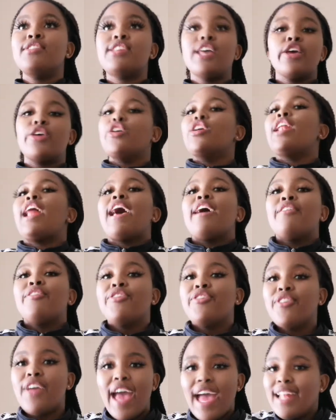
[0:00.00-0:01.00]
take your
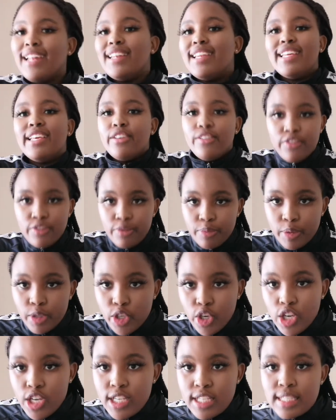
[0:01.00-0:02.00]
life and leave
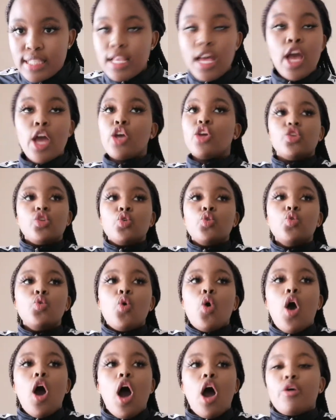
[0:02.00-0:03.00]
because
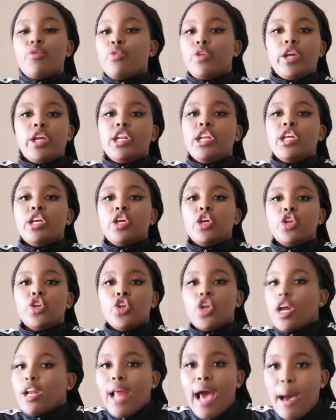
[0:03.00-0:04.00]
you are really
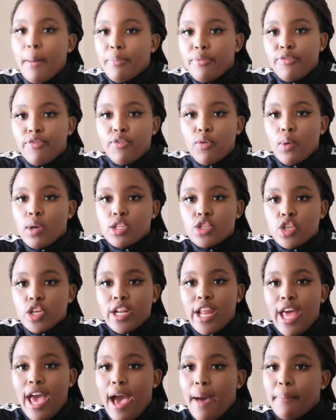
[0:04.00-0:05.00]
not up for what's
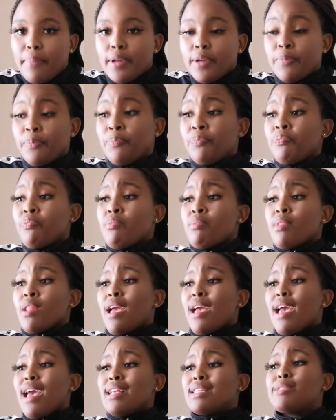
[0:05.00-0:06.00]
gonna happen.
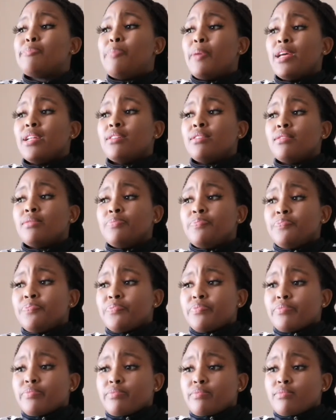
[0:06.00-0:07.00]
It's been
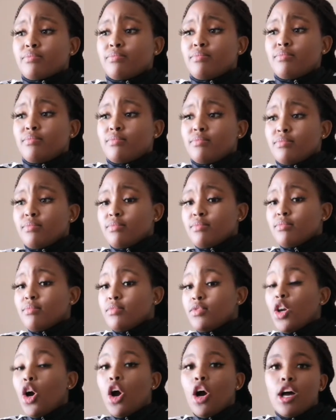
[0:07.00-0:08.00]

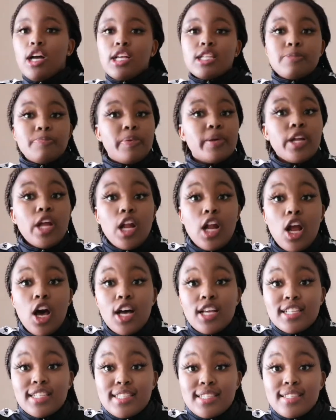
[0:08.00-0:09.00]
yo, it's been a
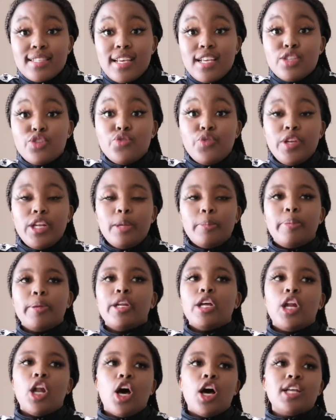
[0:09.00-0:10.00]
lot. It's really
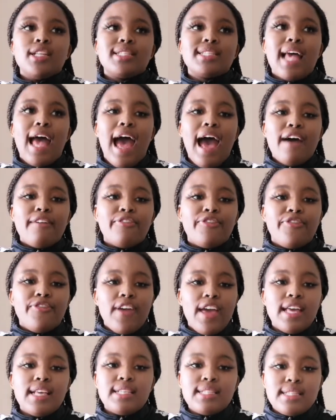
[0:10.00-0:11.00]
been a lot. I've
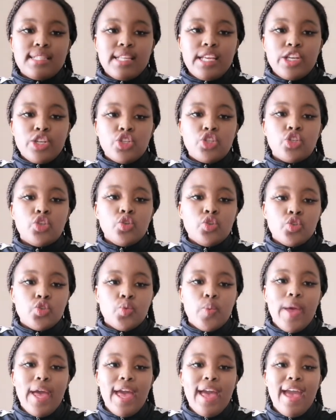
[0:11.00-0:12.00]
faced issues
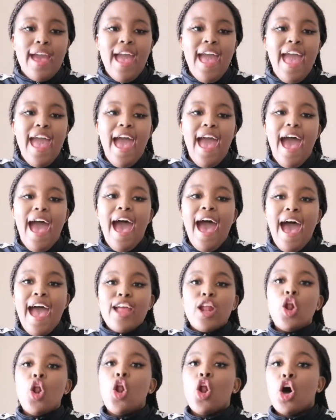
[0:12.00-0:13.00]
where
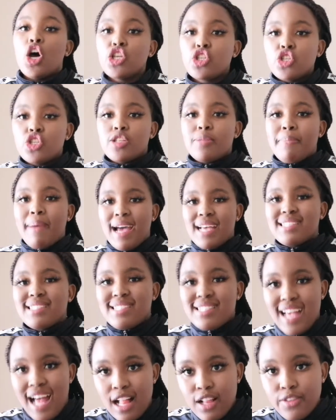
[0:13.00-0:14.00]
I lost
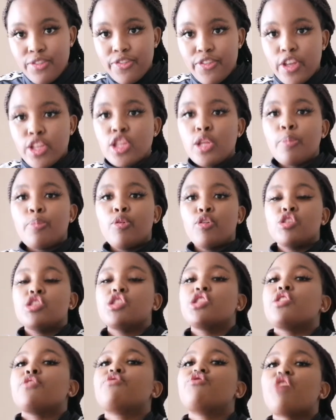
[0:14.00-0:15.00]
myself in the
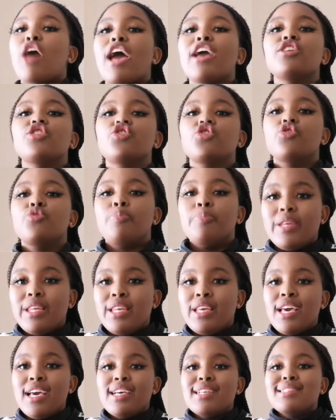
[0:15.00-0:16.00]
process of trying to
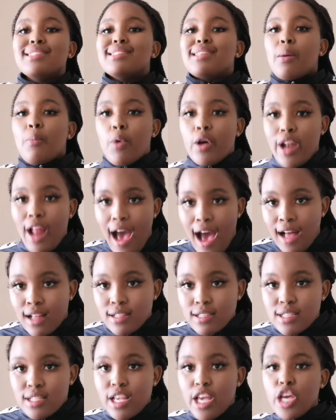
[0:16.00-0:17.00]
be someone
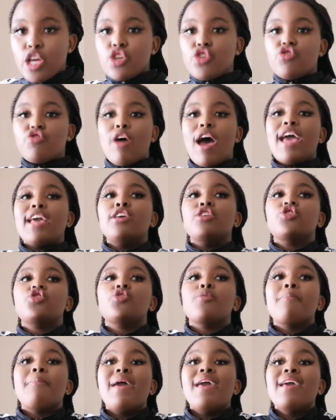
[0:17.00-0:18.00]
else, trying
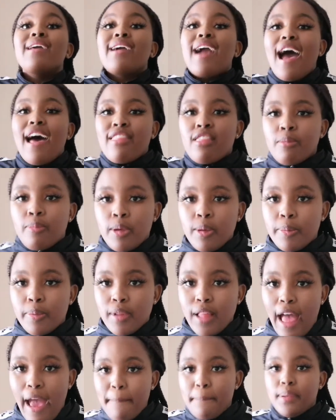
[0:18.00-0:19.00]
to make other
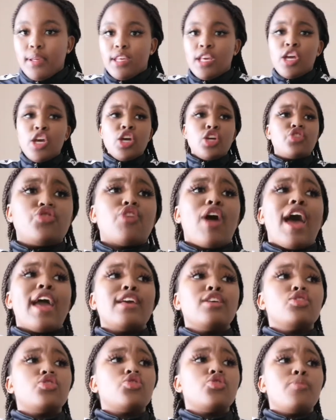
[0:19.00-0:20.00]
people happy,
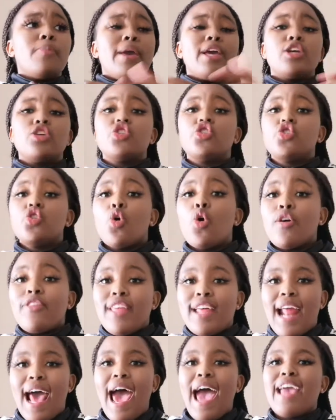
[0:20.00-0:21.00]
trying to make sure
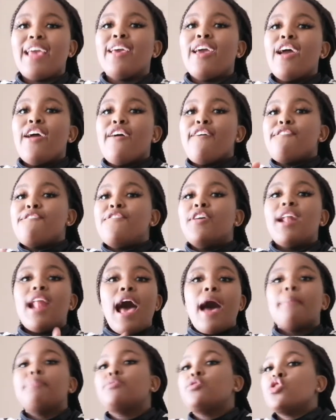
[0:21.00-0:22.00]
that I fill
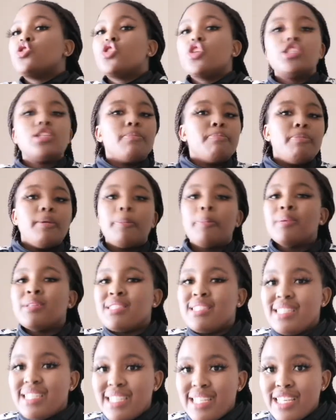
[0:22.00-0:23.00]
up to certain
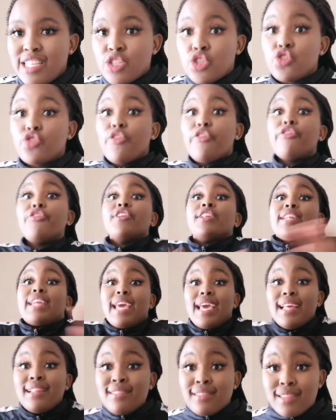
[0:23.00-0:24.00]
people's needs to fit
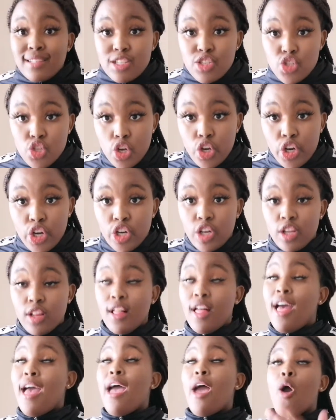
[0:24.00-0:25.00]
in the
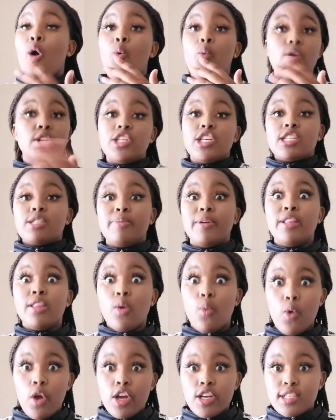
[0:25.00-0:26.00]
circle, which has been
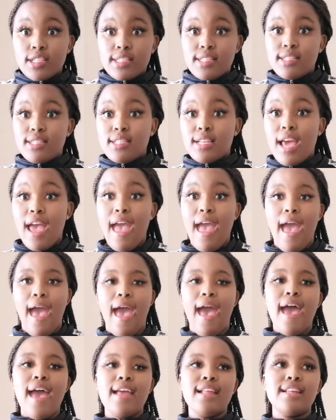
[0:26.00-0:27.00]
the worst.
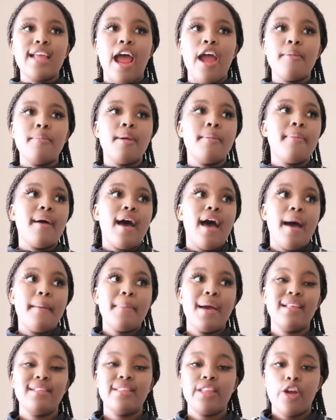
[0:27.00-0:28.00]
And I remember
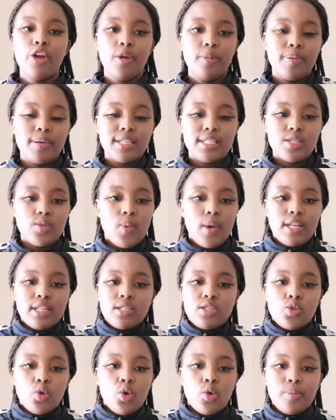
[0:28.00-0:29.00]
my therapist
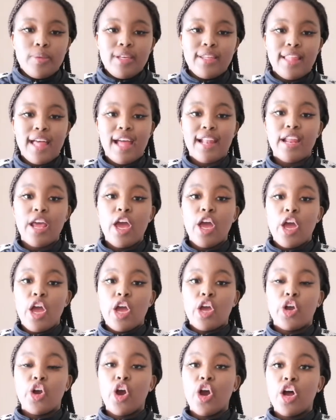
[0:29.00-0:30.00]
once told me that,
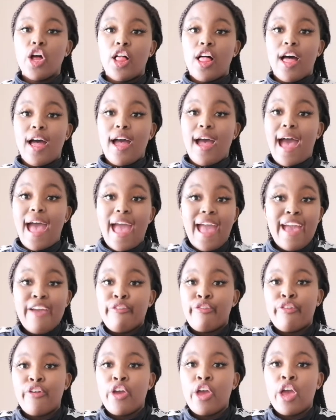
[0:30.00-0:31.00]
girl,
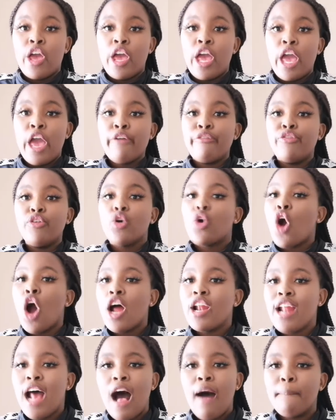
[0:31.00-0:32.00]
if if you
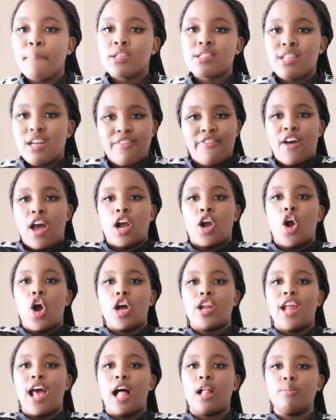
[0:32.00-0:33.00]
can't help yourself, I
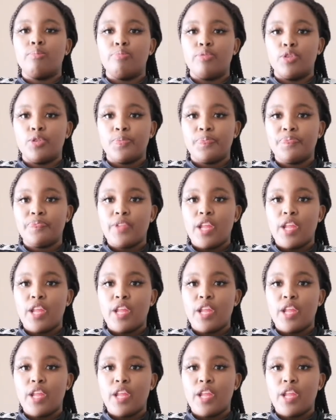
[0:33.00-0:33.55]
can't help you